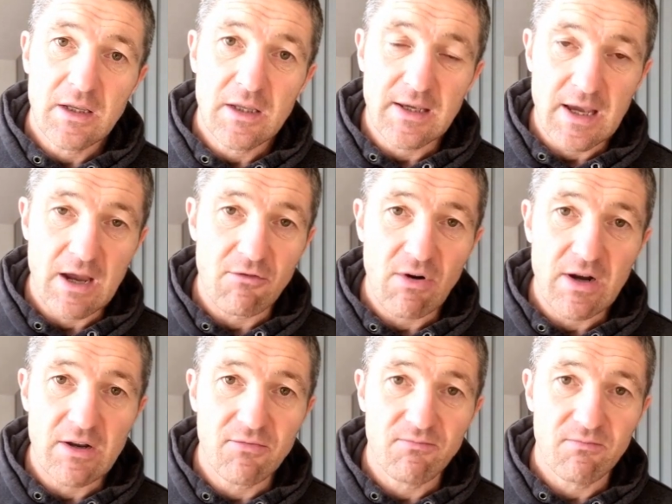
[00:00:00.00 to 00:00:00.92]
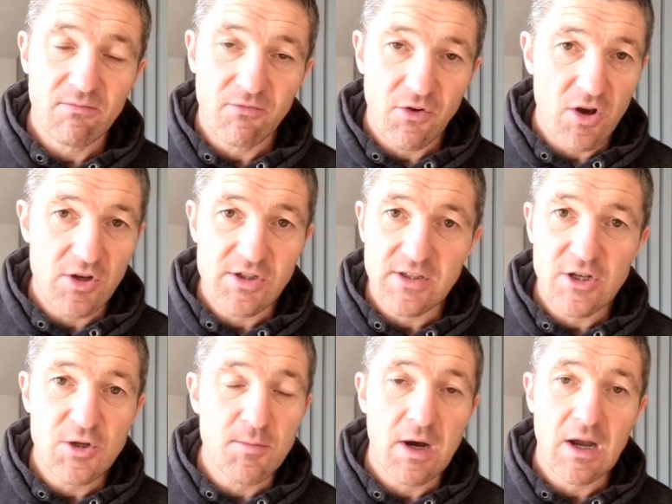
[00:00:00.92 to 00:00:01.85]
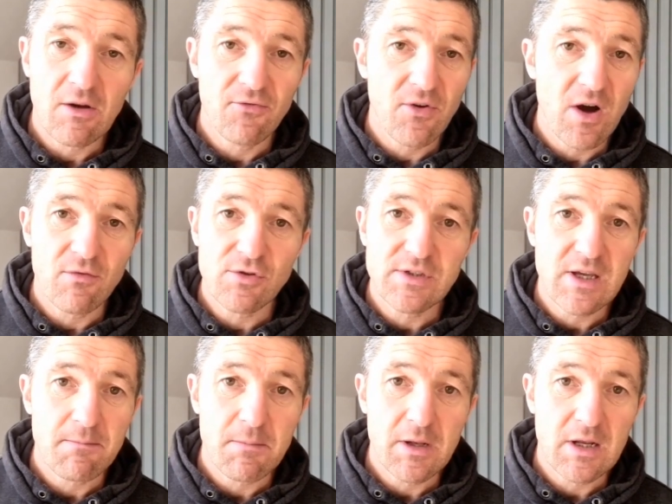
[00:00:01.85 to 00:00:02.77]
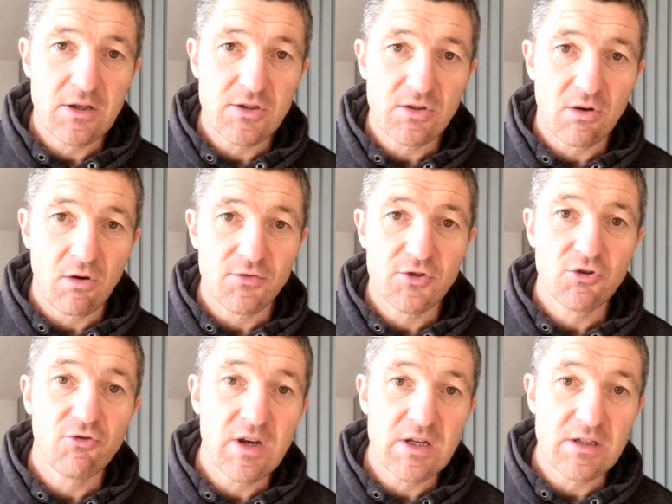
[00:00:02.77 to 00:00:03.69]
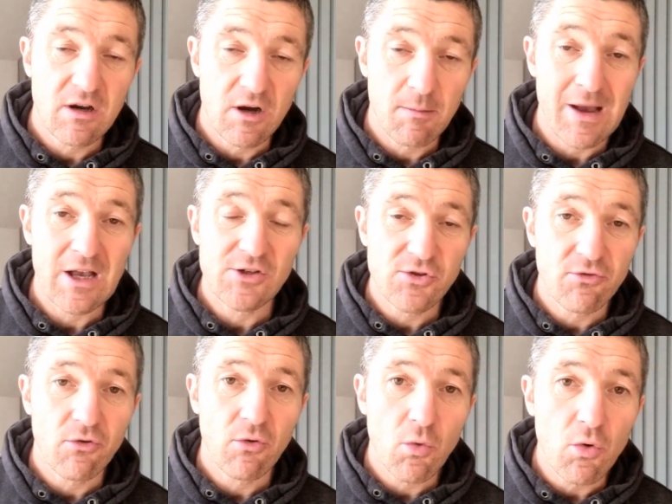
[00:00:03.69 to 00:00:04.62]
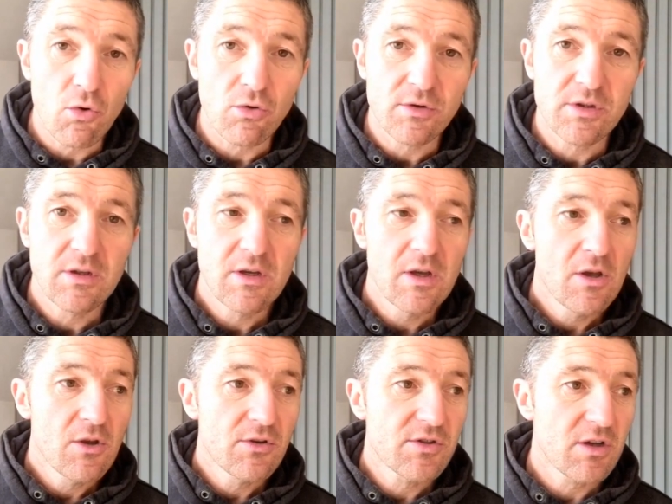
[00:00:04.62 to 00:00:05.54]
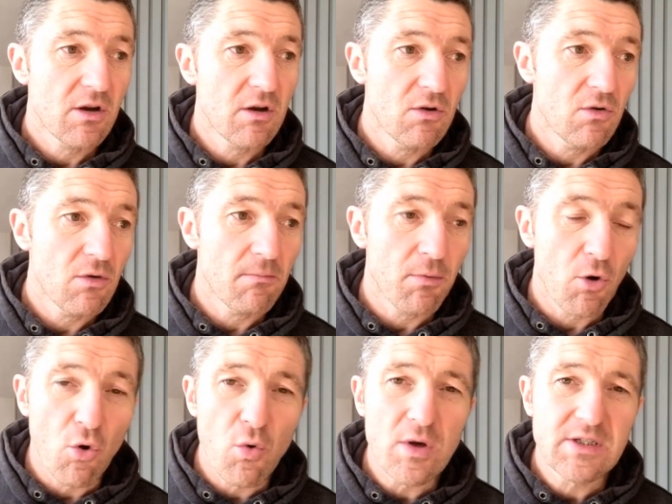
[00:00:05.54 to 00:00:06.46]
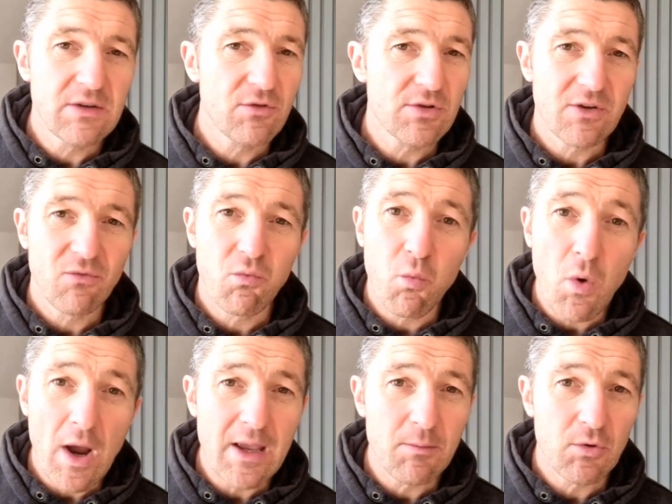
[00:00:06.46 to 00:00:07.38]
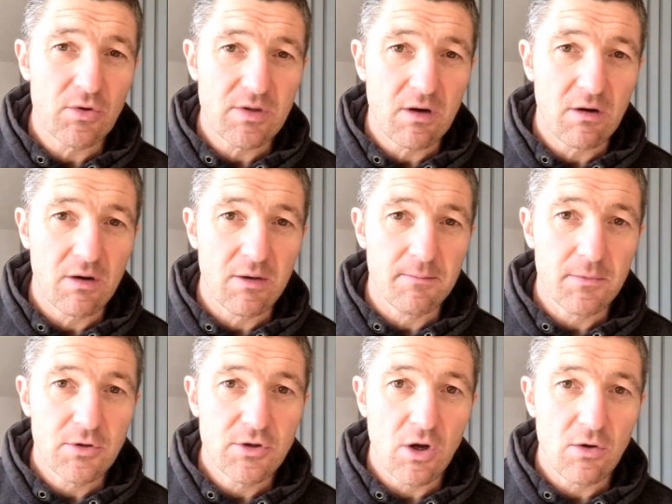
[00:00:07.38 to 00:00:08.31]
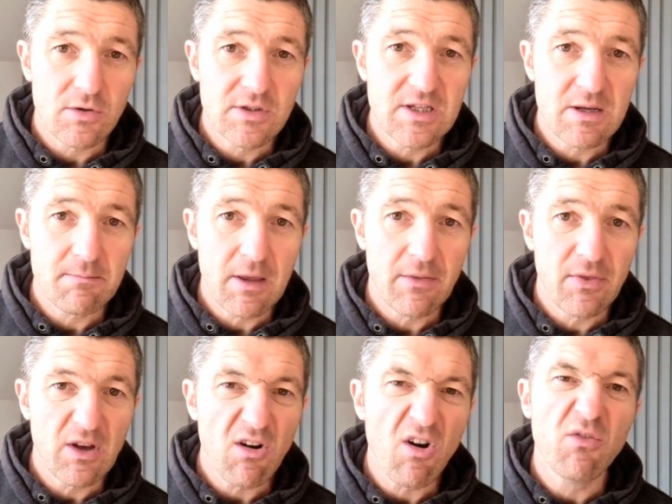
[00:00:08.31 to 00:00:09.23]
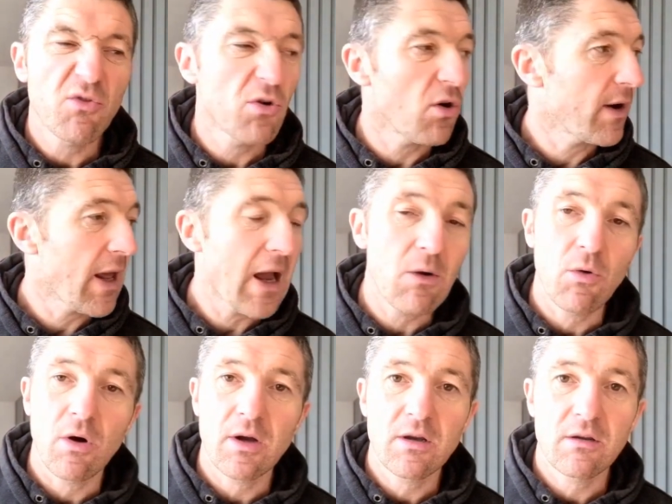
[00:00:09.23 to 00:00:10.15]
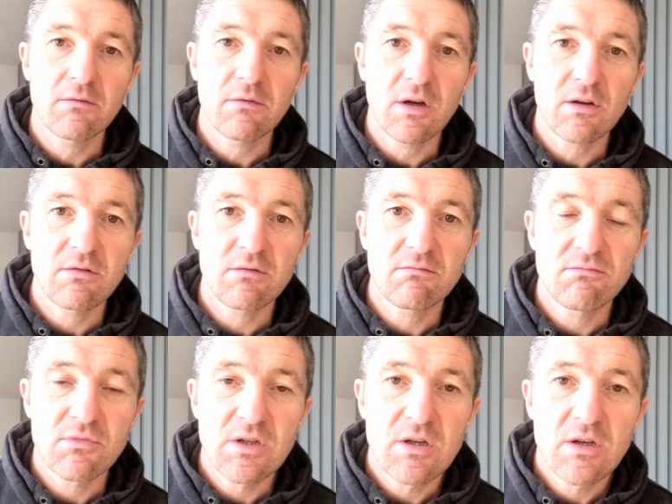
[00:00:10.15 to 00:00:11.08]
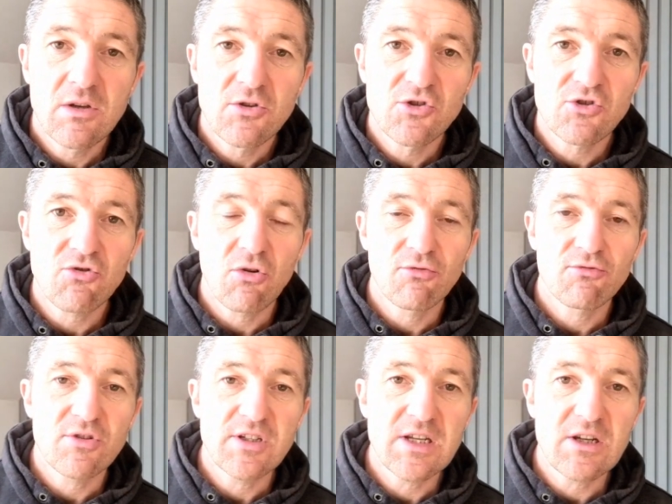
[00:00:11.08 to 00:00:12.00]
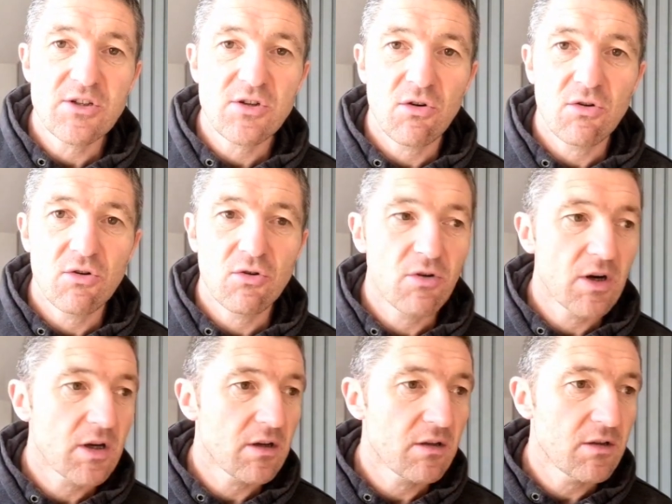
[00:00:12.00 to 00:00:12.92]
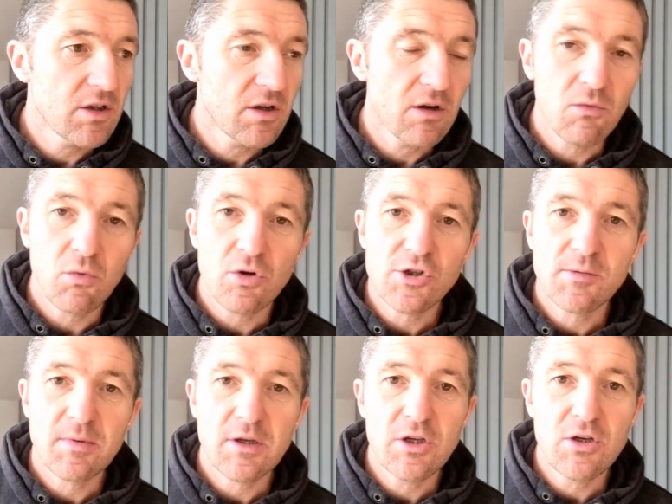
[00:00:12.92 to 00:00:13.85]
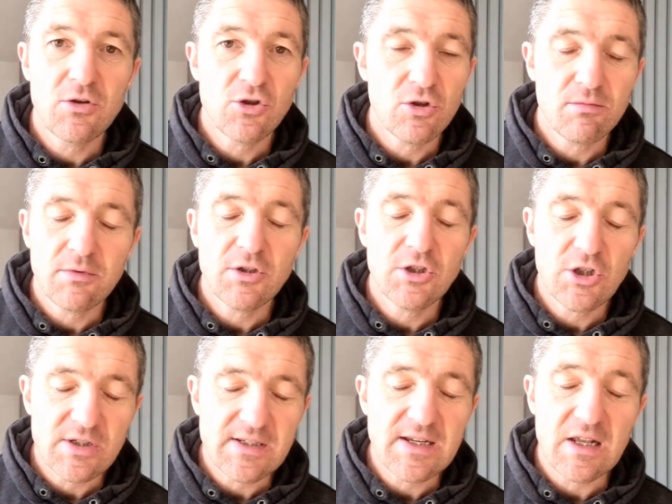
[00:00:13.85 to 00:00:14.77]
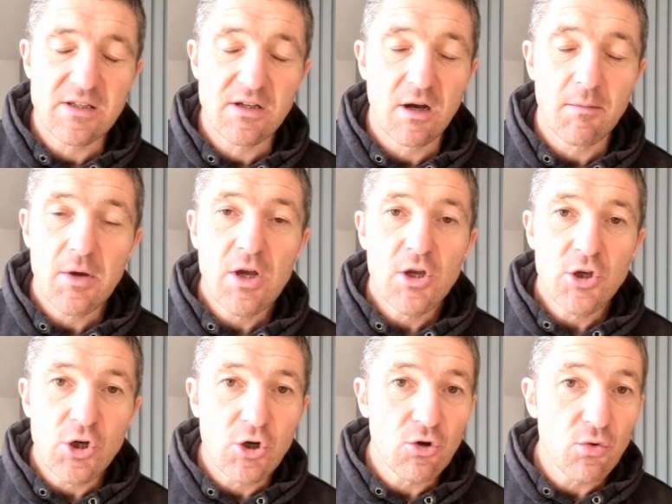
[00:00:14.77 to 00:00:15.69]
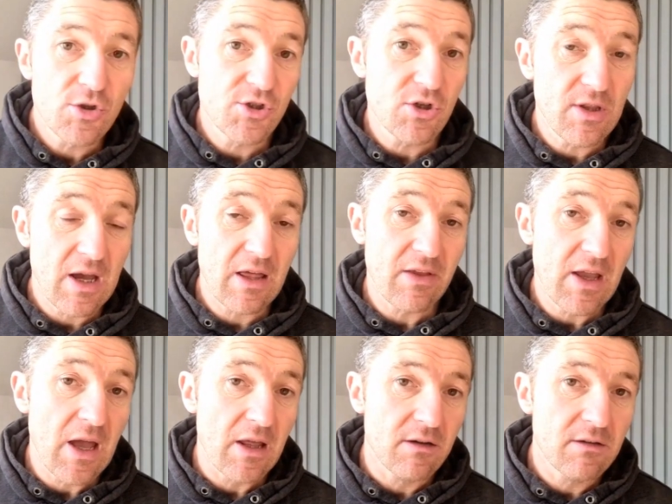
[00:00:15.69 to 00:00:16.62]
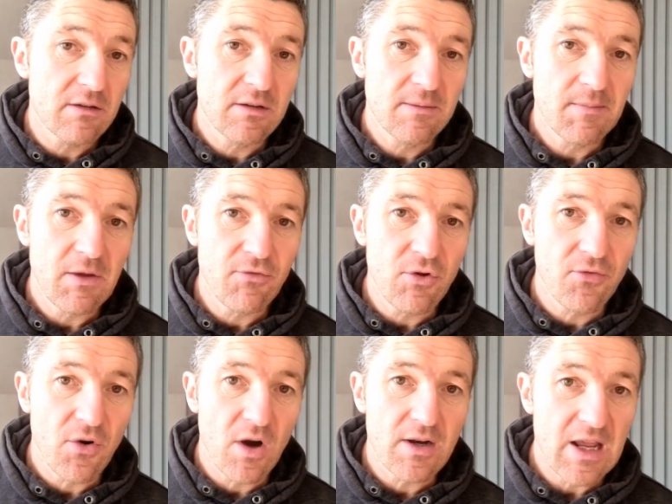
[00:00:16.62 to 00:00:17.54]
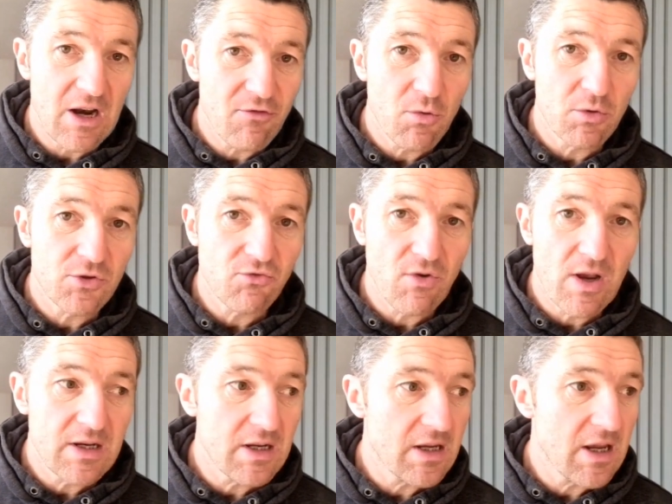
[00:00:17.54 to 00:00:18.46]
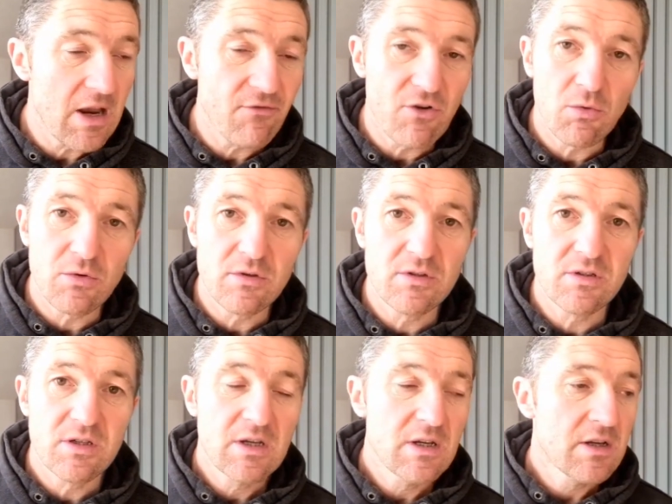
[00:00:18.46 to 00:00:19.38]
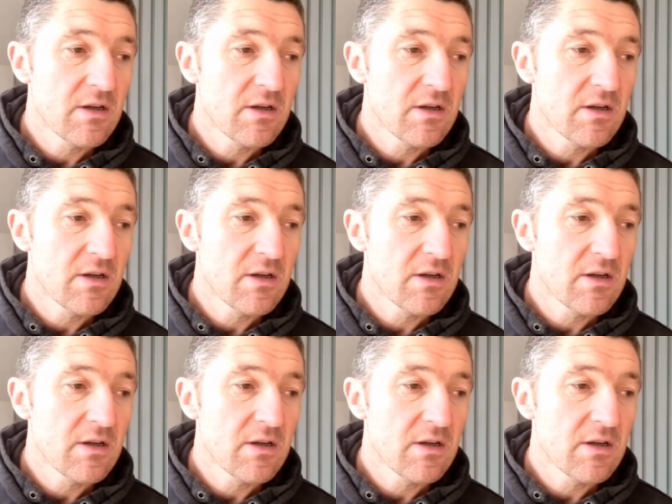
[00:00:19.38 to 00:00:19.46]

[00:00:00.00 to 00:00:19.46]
you get ready first, and then you might have five or ten minutes of screen time as a reward. So, but always give yourself way more time. Don't sit in bed and think, oh, I've got an hour, I can I can scroll through TikTok, or I can, you know, watch a bit of YouTube. Just get up. You can always do that at the end. If you find everyone's ready, everyone's